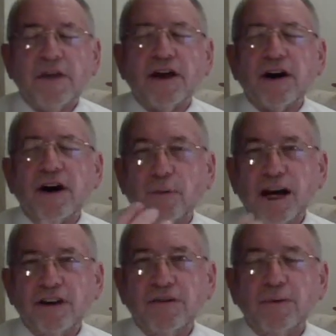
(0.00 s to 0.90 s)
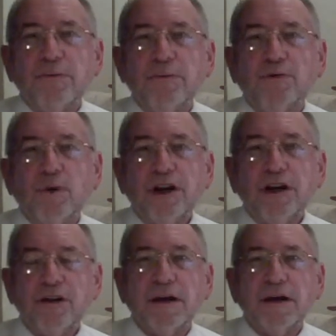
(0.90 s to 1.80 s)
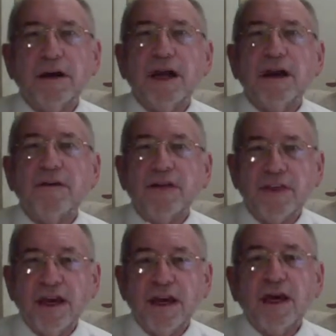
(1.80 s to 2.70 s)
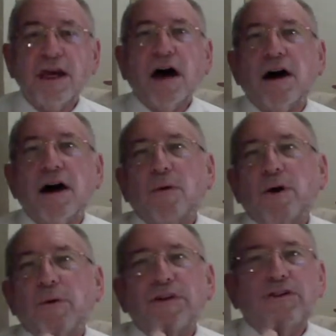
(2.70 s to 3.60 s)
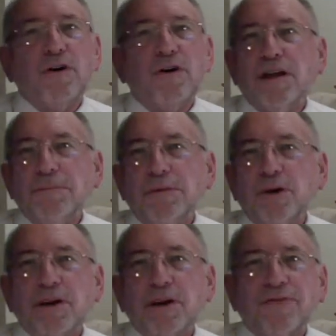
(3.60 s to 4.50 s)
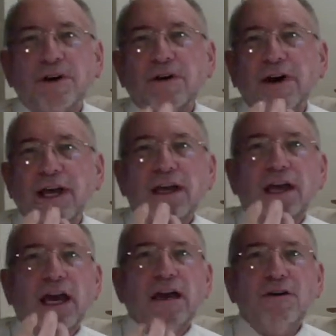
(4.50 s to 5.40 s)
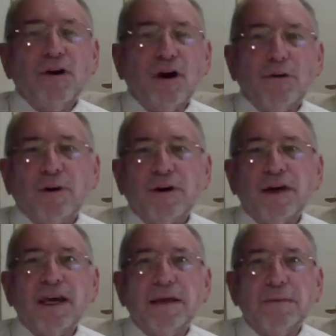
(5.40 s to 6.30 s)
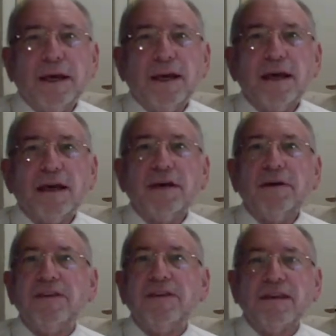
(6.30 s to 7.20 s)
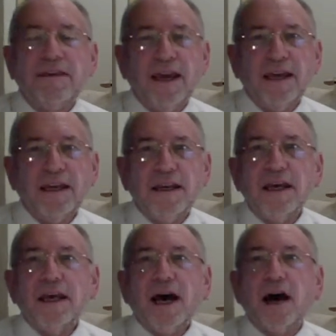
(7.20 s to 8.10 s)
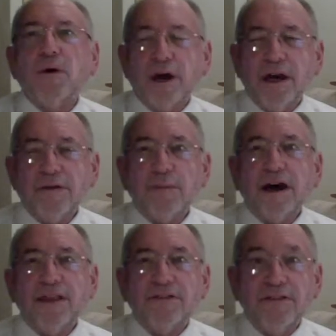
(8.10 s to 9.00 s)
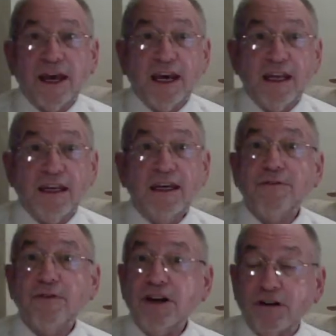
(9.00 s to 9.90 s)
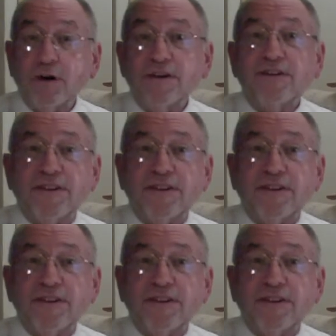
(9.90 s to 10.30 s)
our rights will dwindle and everything. What was good and beautiful and noble can be dictated away by the state if we don't.